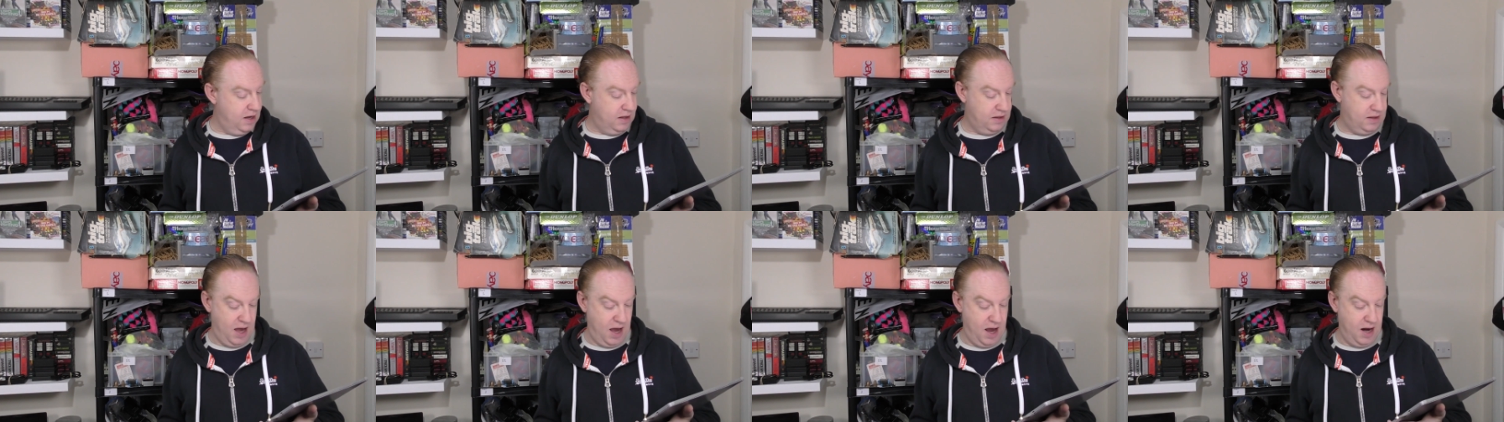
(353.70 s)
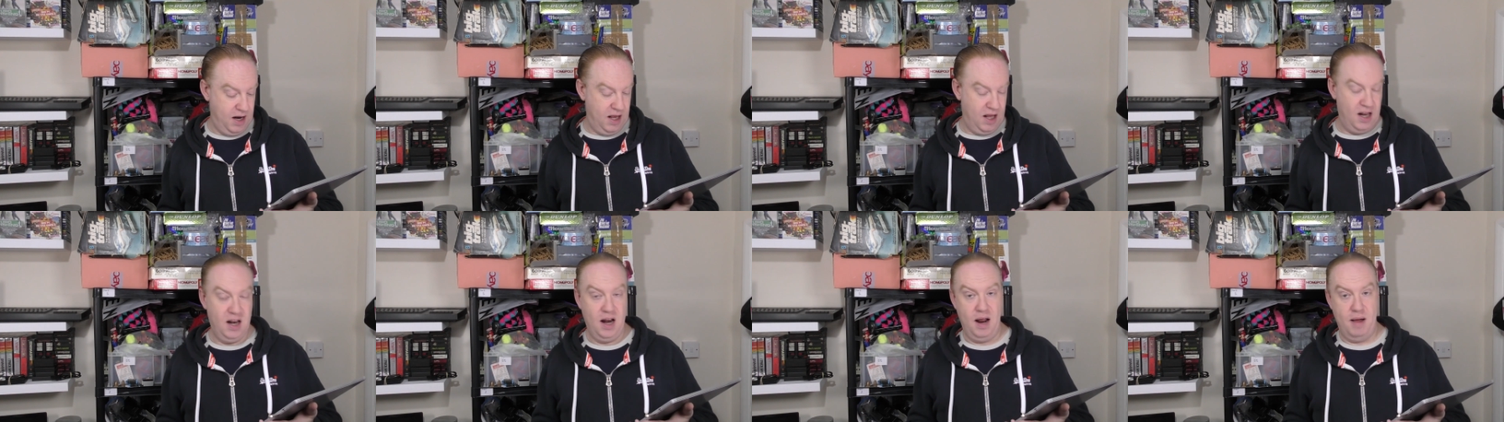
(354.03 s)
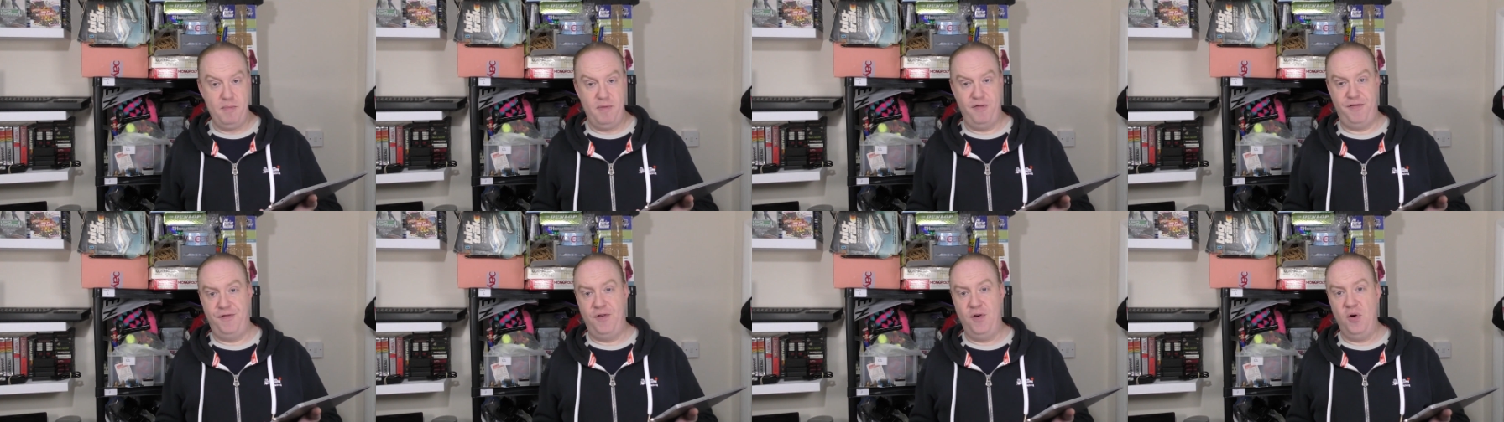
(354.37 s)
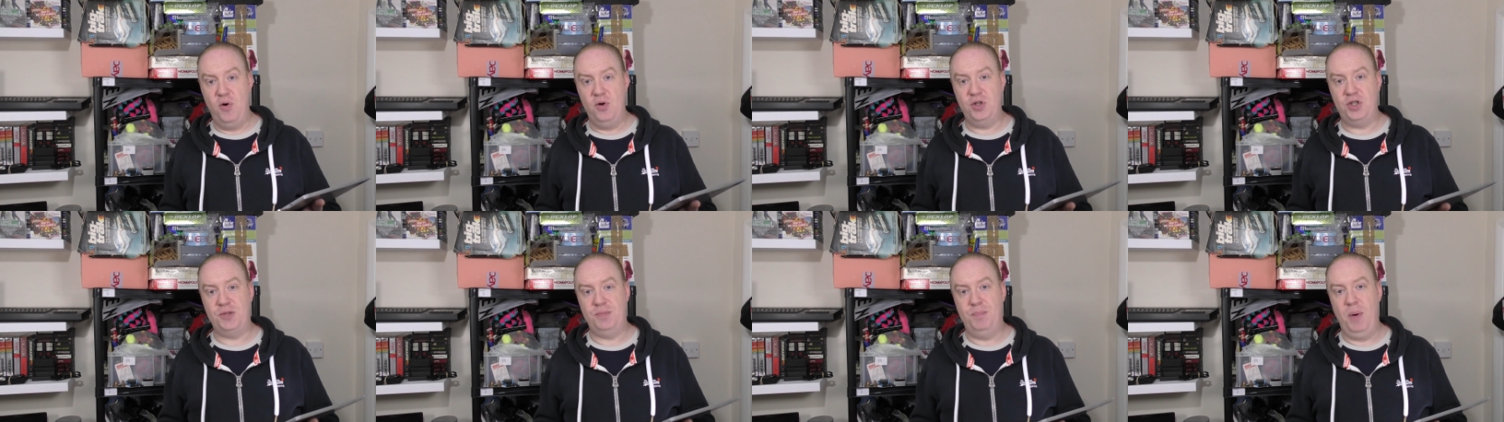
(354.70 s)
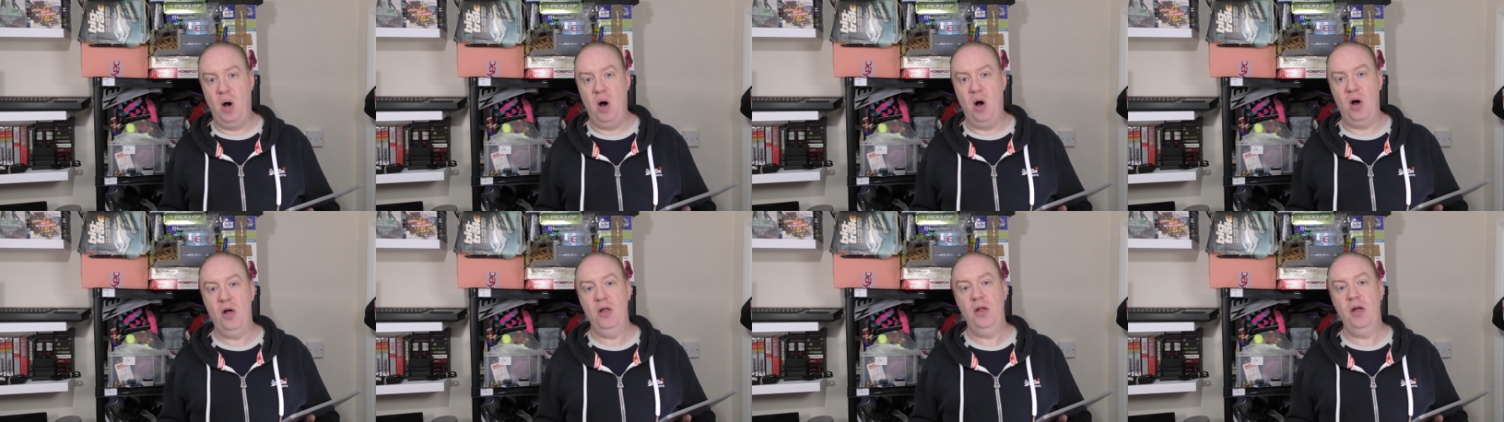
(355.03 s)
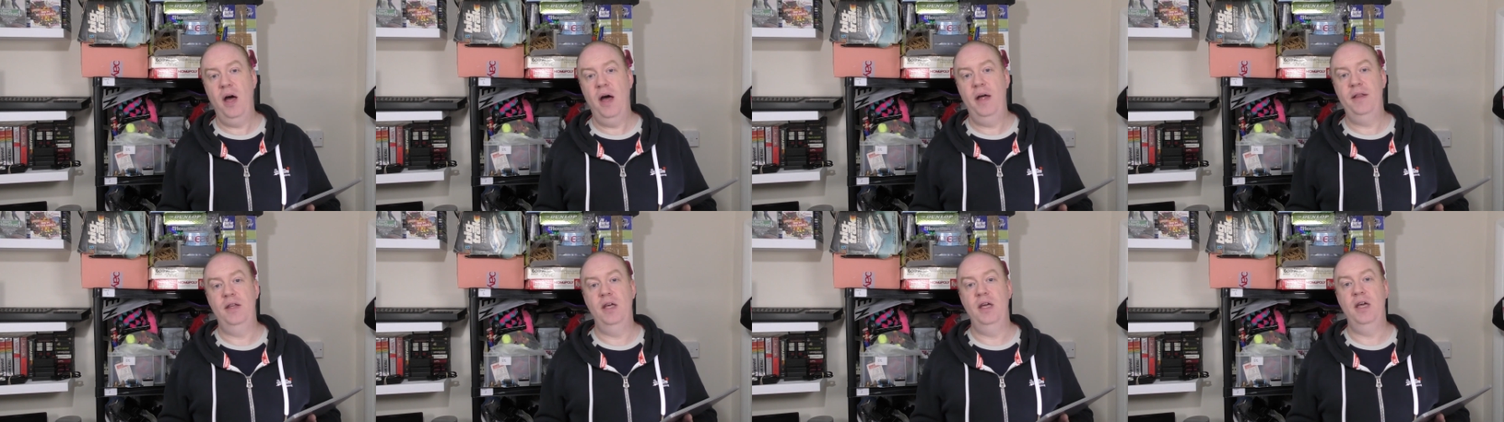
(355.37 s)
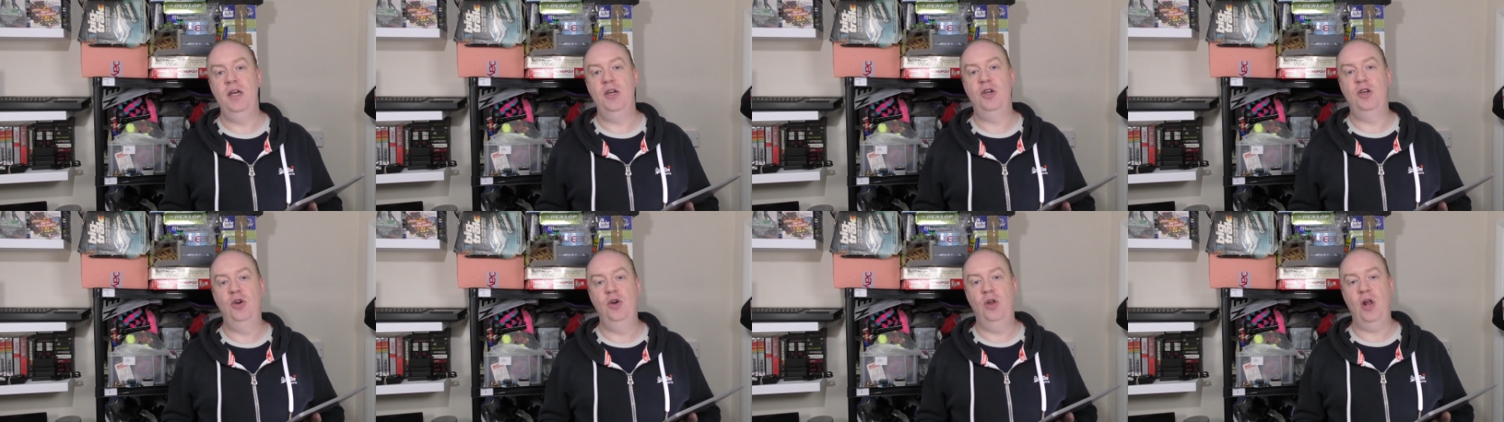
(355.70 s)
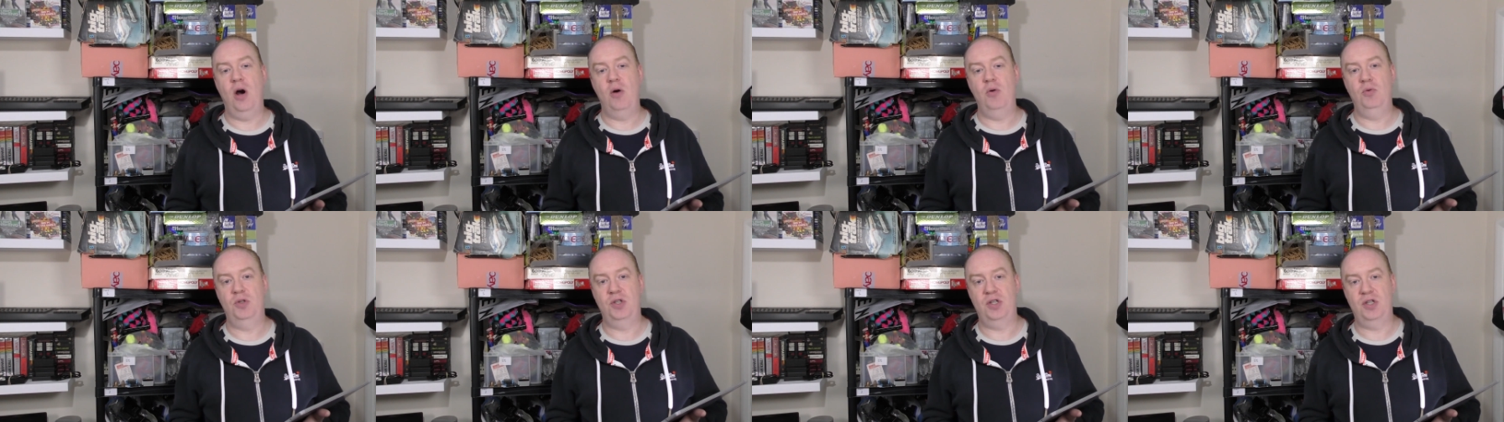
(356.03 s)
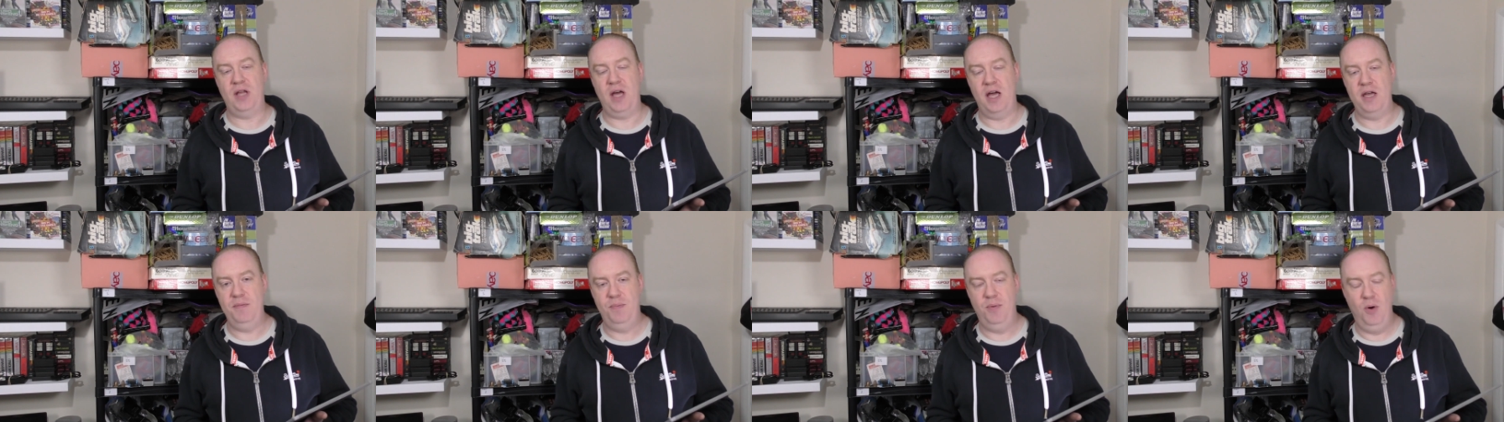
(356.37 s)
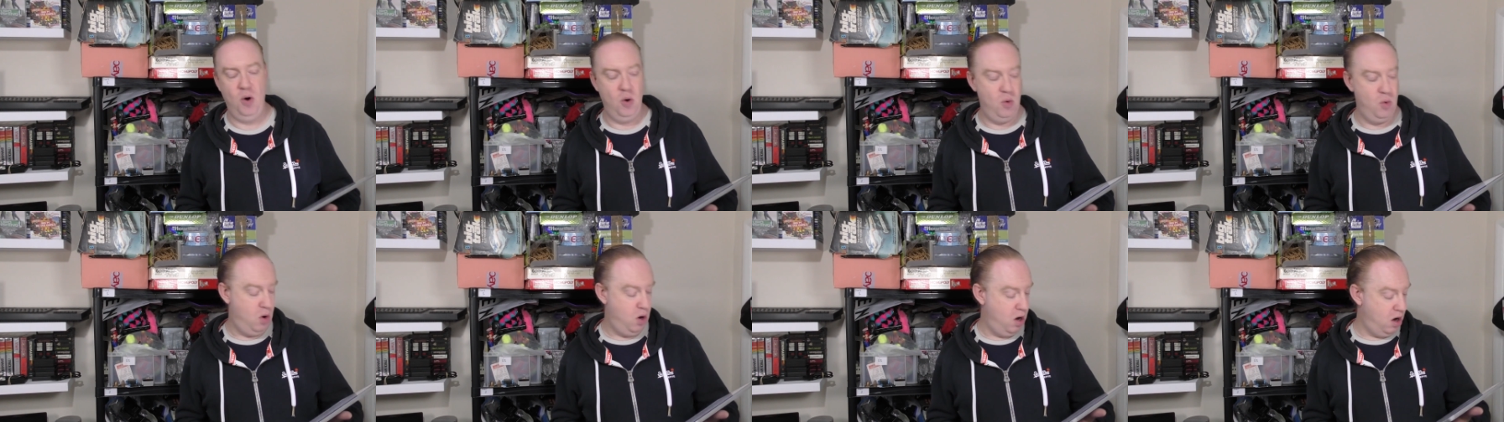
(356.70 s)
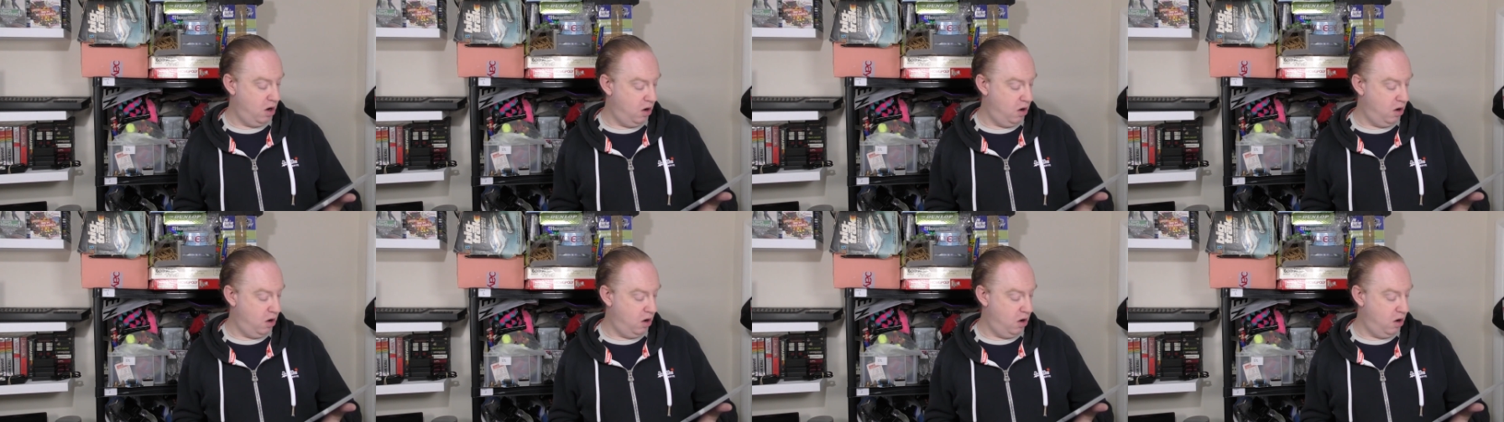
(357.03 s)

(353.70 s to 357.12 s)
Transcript: Then in the number 4 spot, the good old staple